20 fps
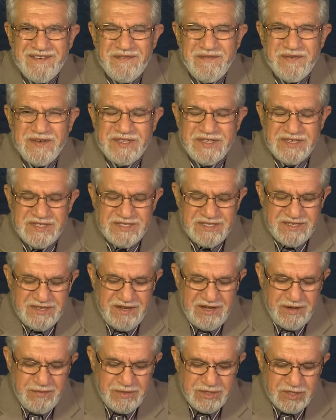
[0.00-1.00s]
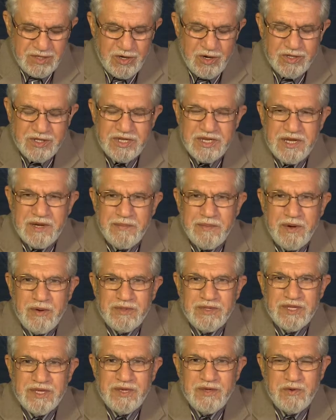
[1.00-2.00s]
which is, I'm starting
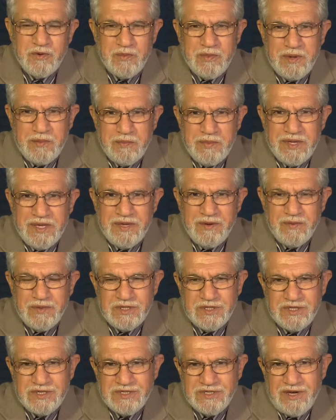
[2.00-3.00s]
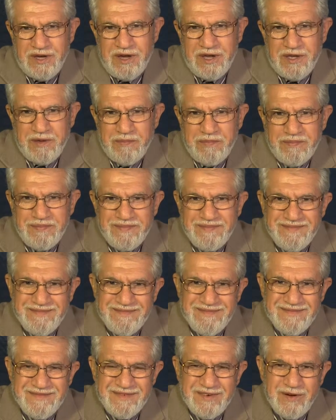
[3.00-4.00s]
about the human being, which is I am,
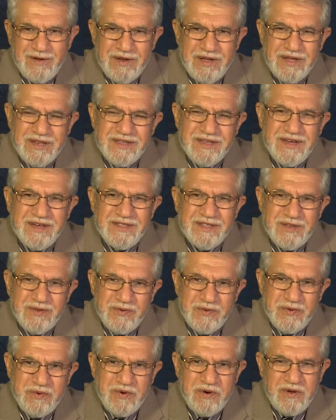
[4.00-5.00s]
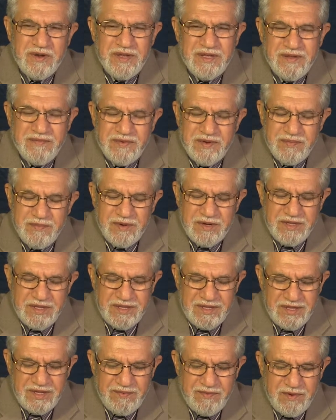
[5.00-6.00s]
or any other you, or
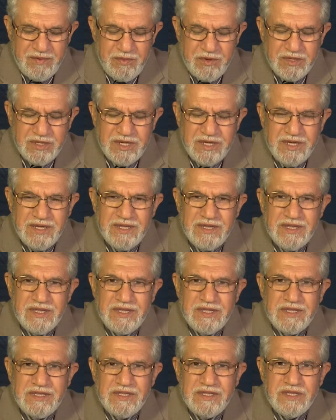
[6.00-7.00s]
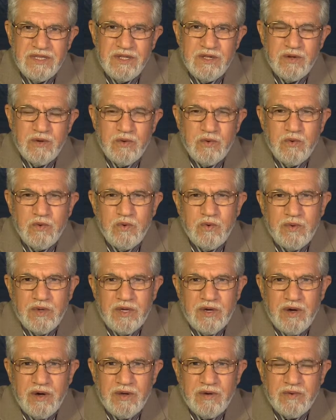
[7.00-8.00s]
everybody, who
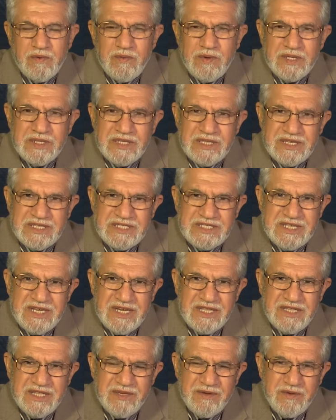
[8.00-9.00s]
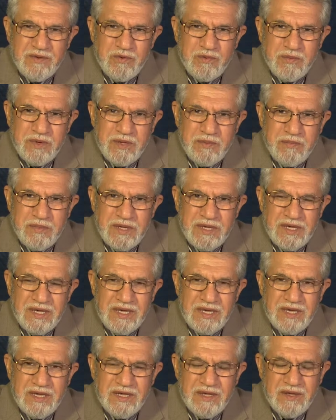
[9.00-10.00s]
we are, what is that a human
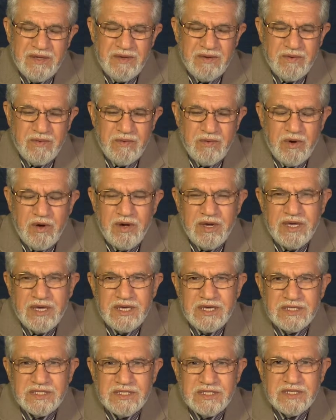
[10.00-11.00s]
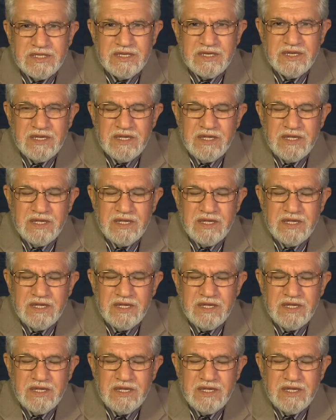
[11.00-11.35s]
being, why is,